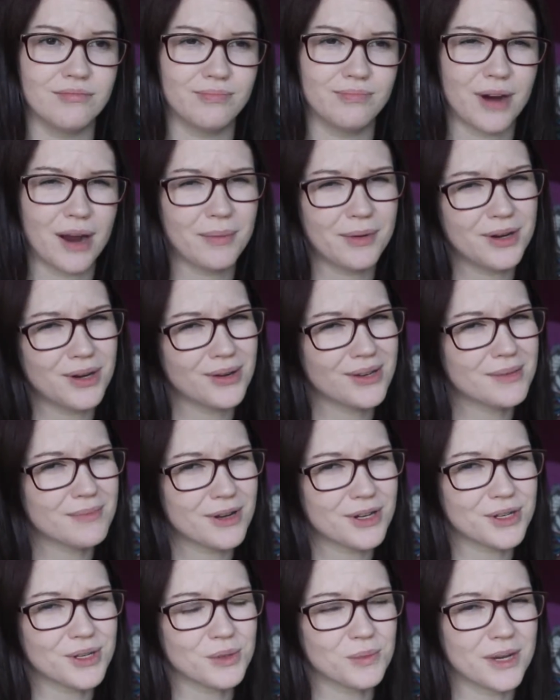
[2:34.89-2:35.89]
probably not as
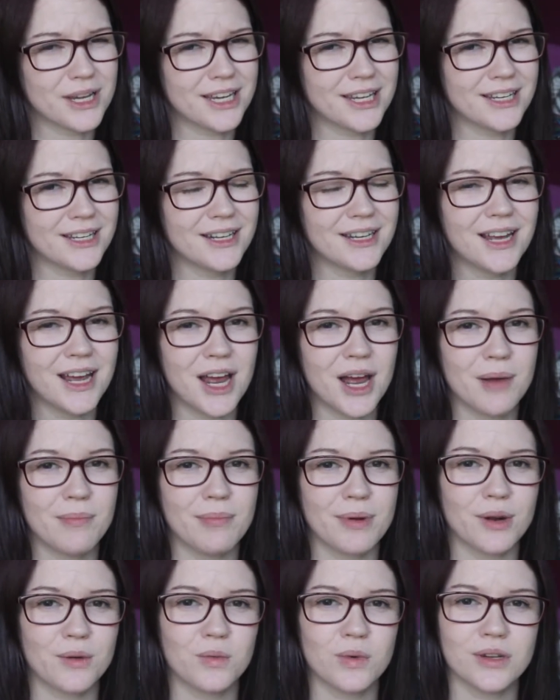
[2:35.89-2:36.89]
much as Wicked,
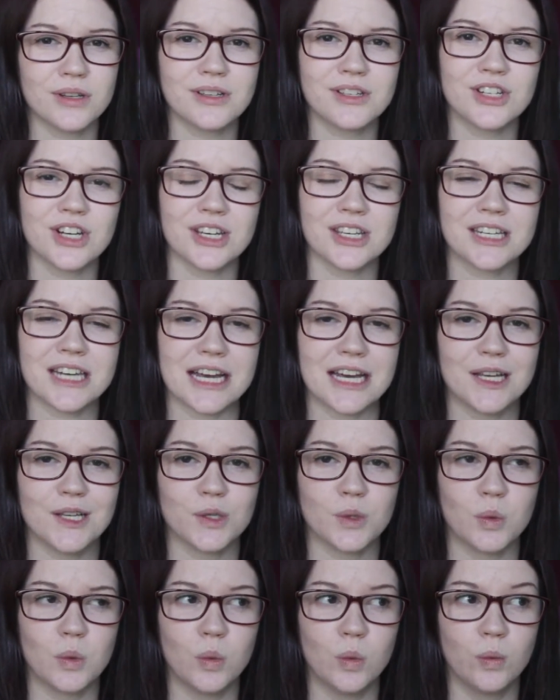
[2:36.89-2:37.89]
but it was just
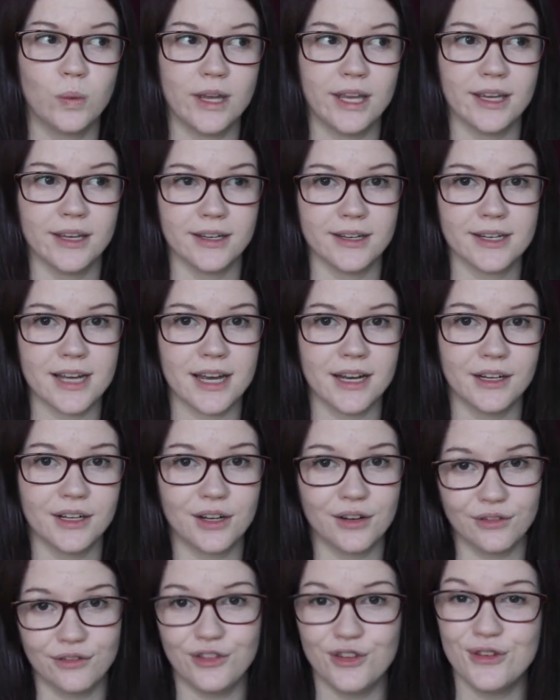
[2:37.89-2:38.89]
as weird and
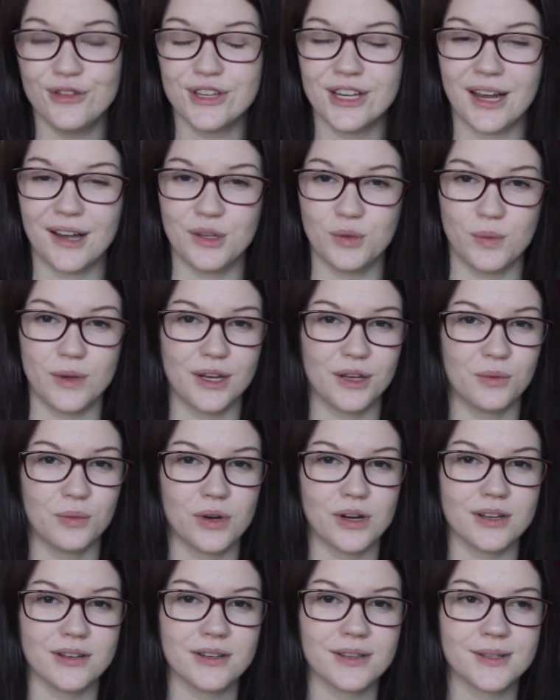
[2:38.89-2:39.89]
confusing as Wicked
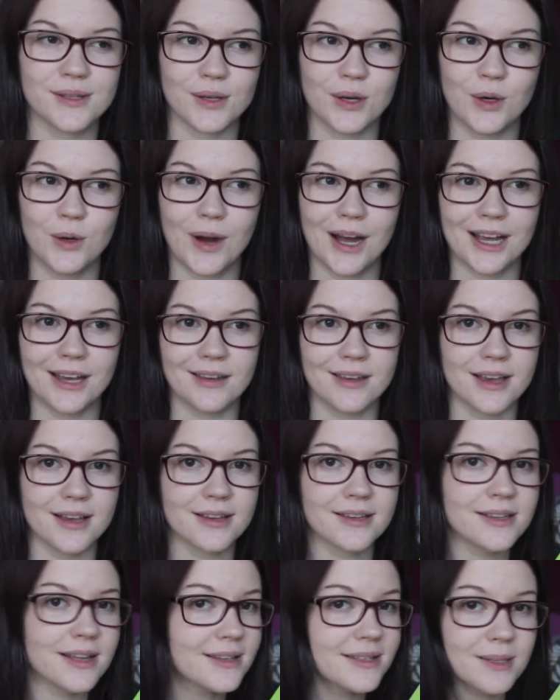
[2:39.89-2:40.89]
was, so I
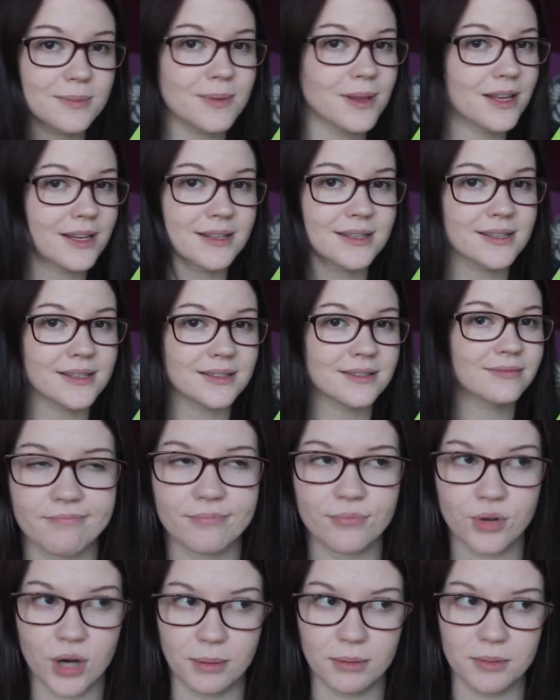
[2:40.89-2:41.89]
guess that's a plus?
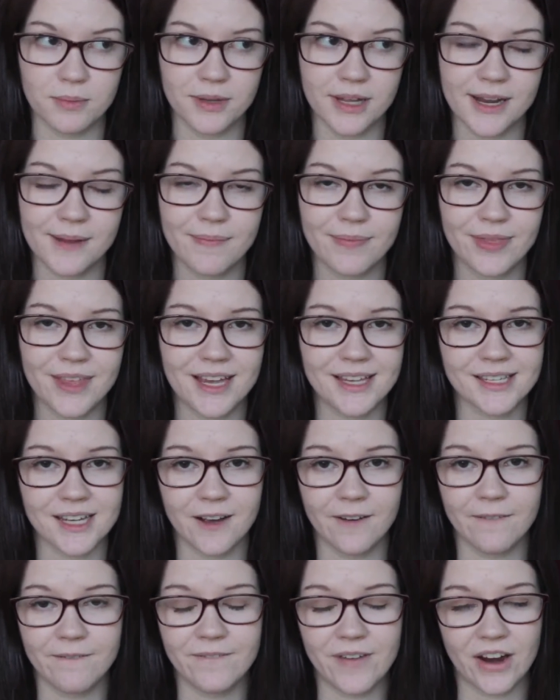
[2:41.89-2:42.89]
Probably. These
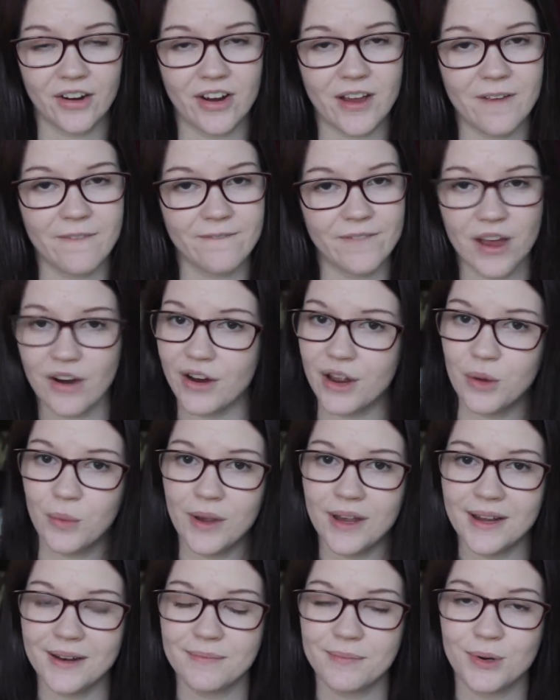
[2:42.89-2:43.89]
are very, very
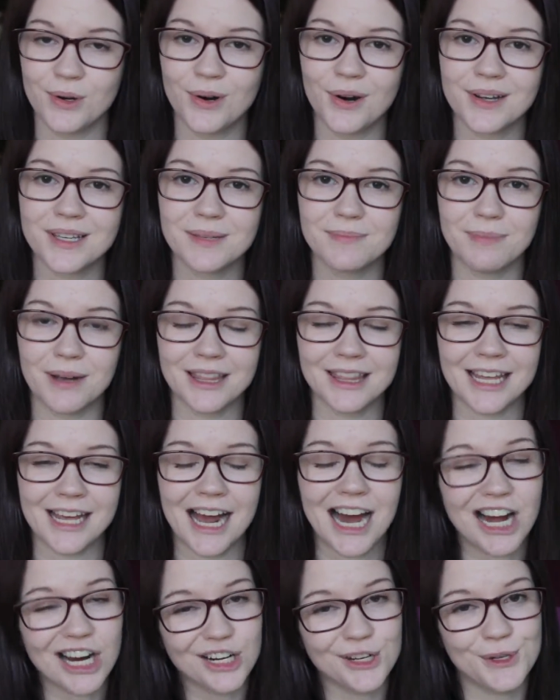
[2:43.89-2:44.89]
weird books, but
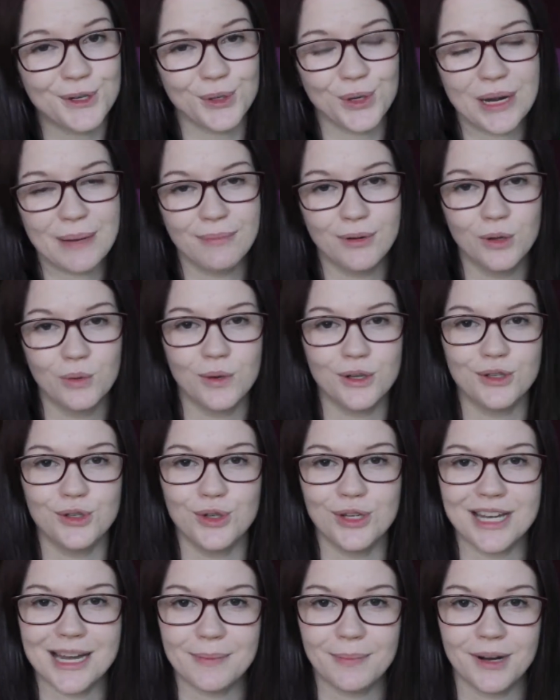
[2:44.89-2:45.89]
they are enjoyable
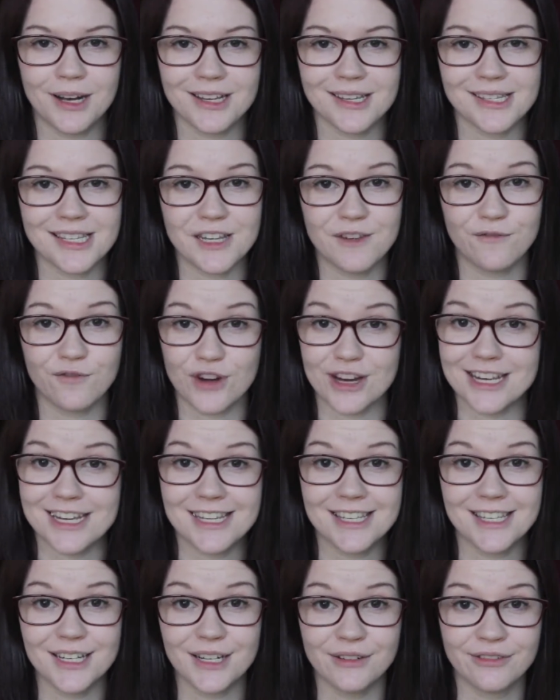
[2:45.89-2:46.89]
once you get past the
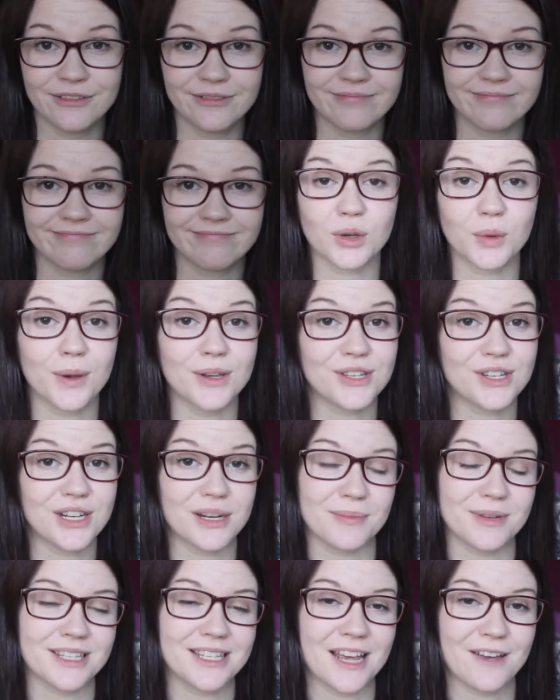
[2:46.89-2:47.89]
freaky stuff. Question
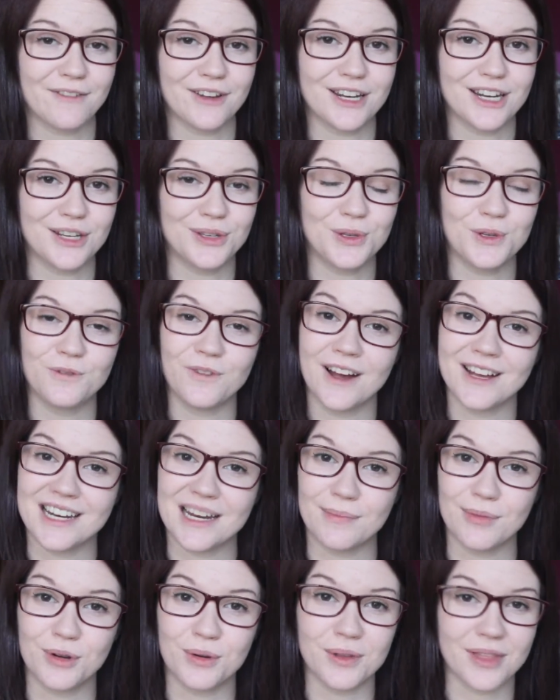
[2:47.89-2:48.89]
number seven is to find
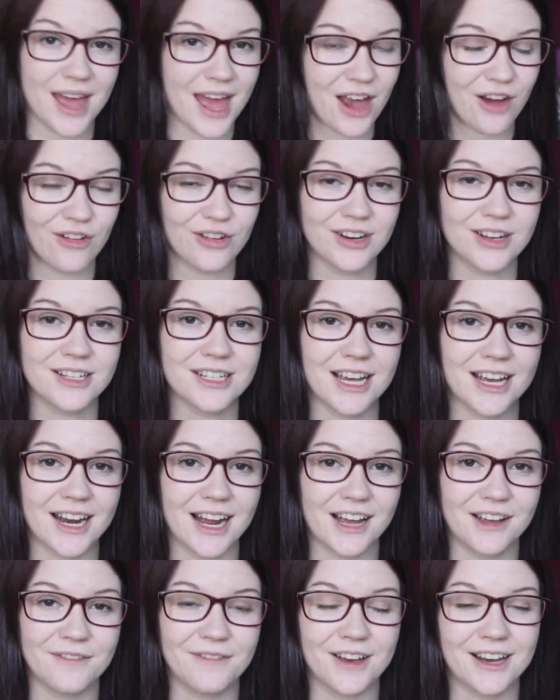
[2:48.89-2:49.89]
a book with air on it, and
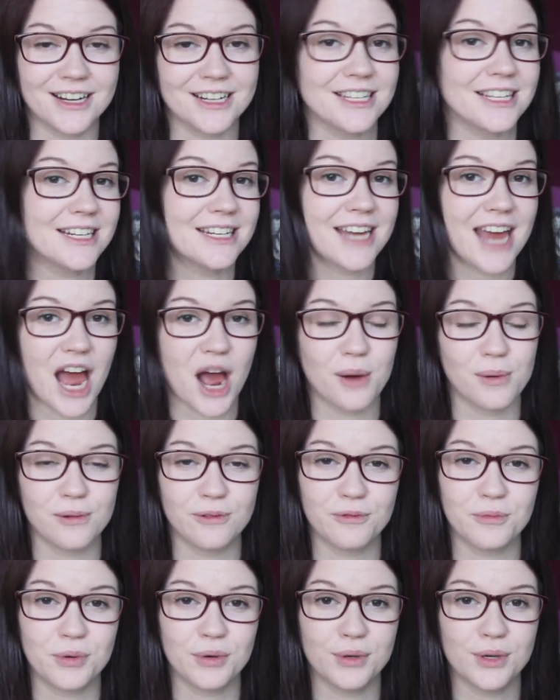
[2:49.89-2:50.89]
I found The Tower
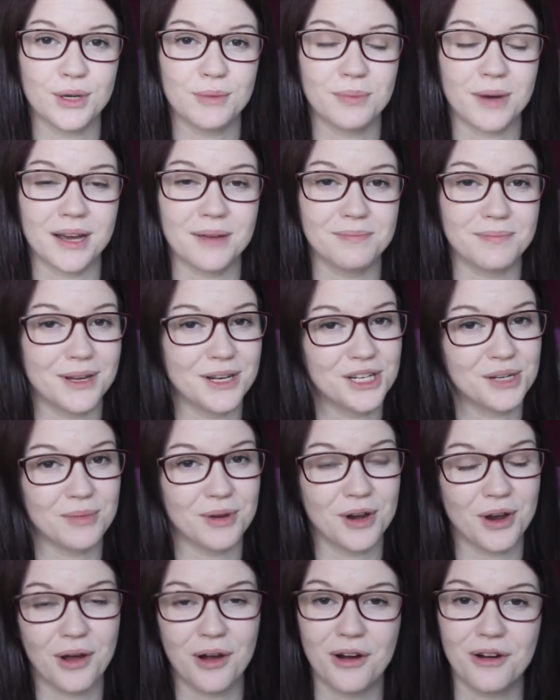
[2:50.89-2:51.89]
of Pooh by
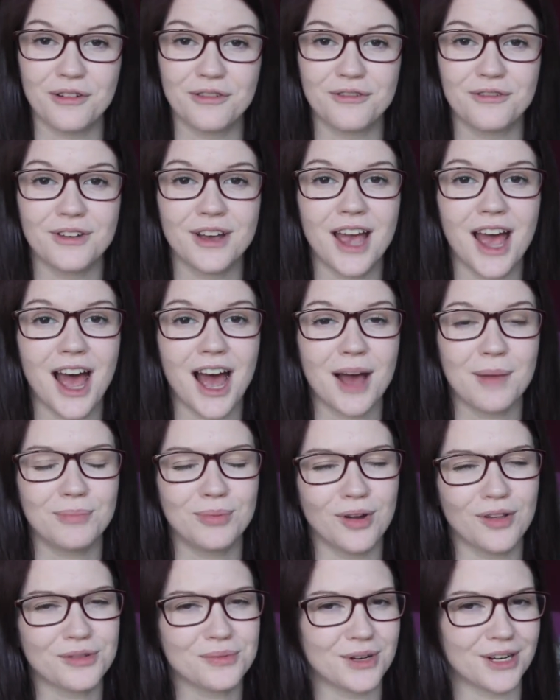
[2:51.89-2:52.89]
Benjamin Hoff.
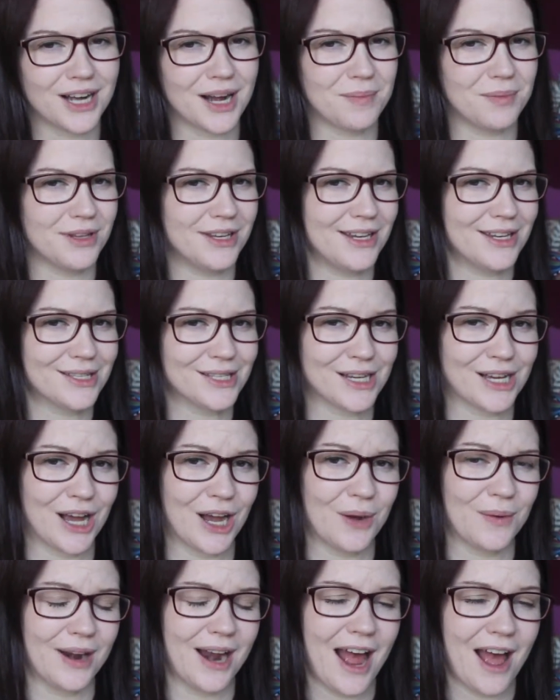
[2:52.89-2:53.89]
Bought this one a couple of years
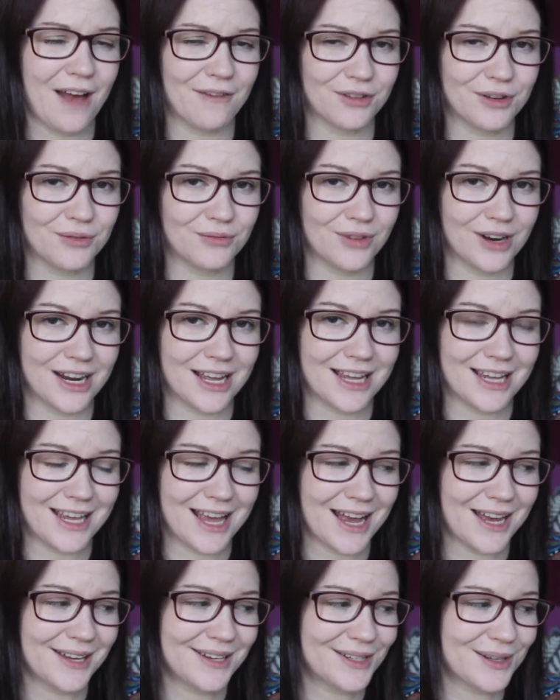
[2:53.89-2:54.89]
ago and haven't read it
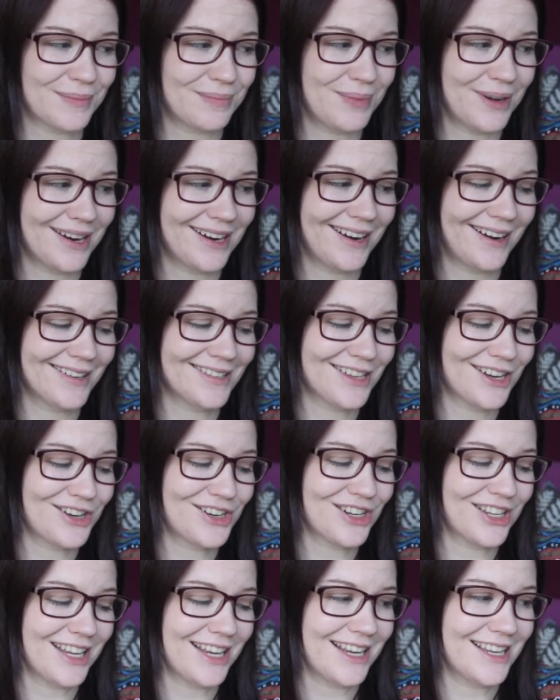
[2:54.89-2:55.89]
yet, but it
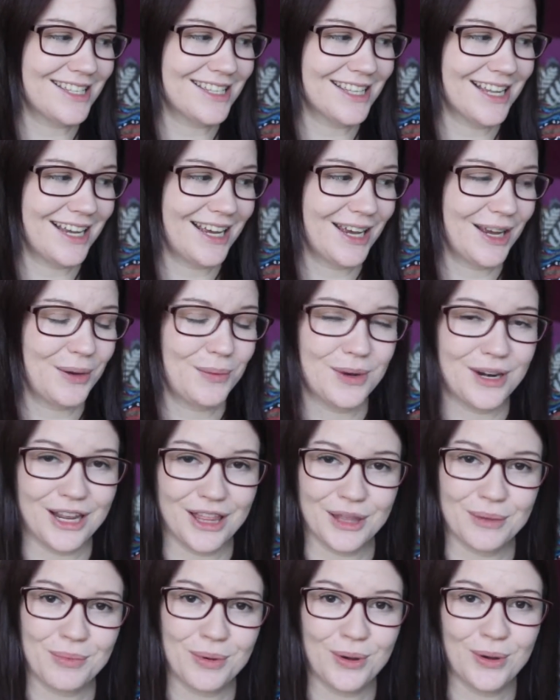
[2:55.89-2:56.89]
essentially is linking
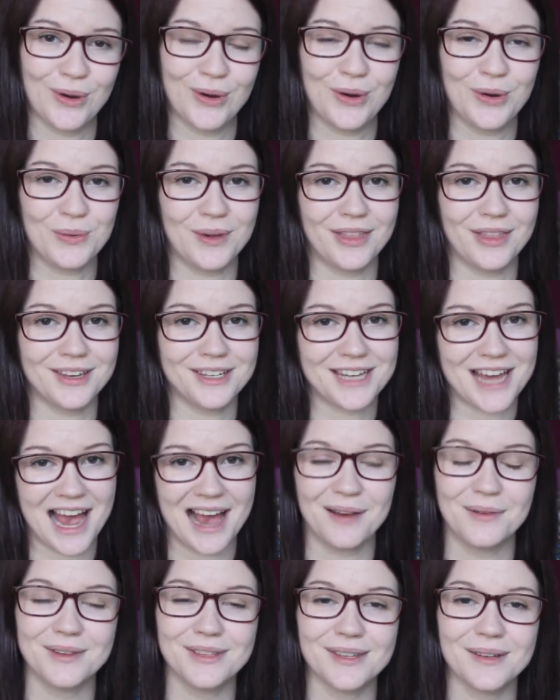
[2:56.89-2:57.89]
Winnie the Pooh with
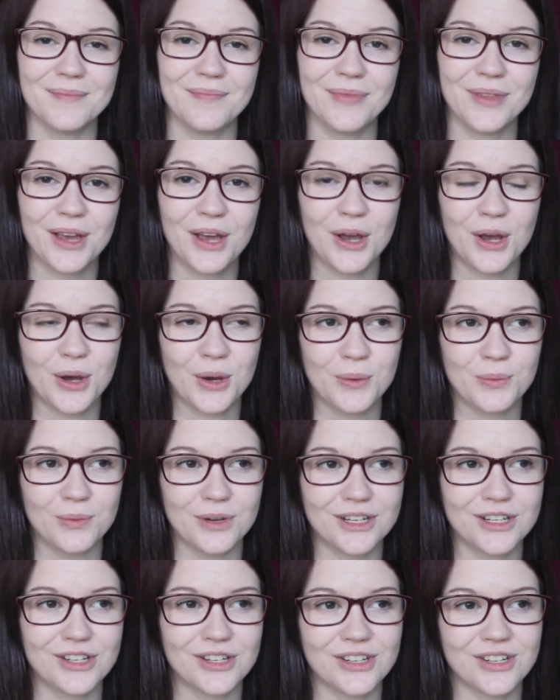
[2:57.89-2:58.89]
Taoism,
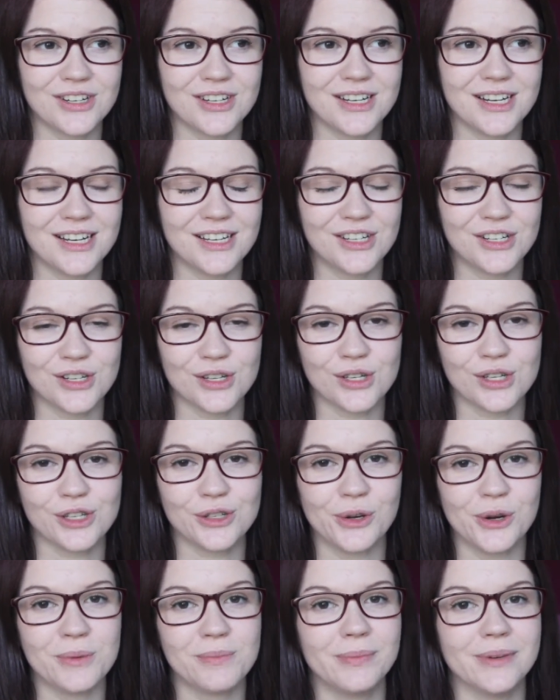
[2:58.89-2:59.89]
which is just
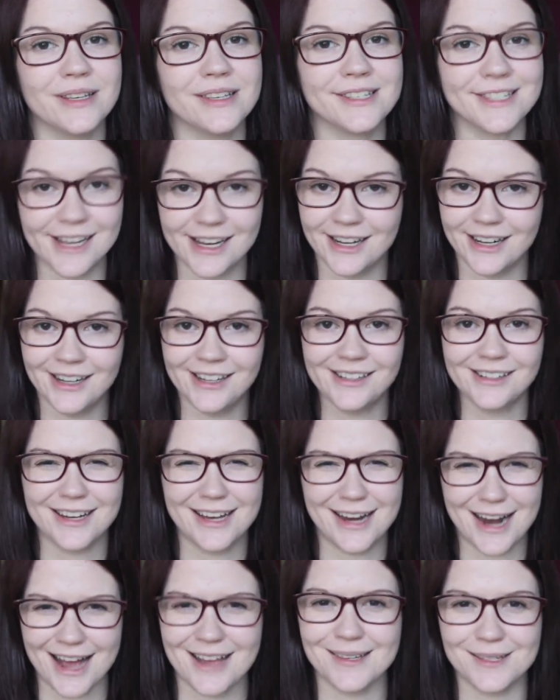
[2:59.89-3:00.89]
so bizarre.
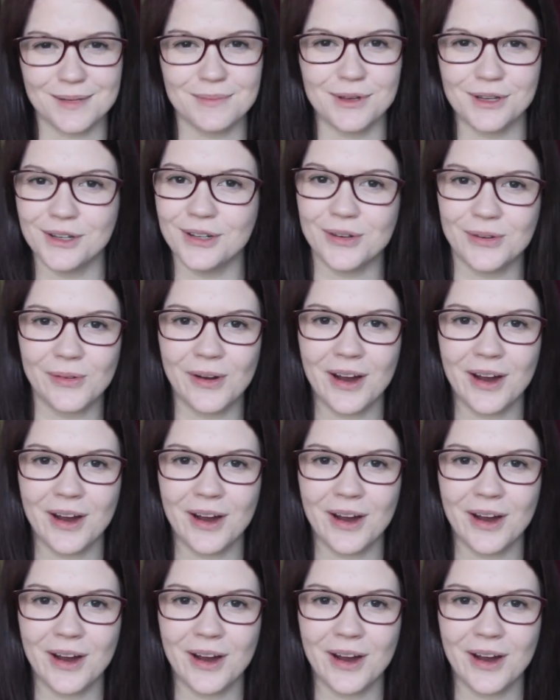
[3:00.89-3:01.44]
It has to be good,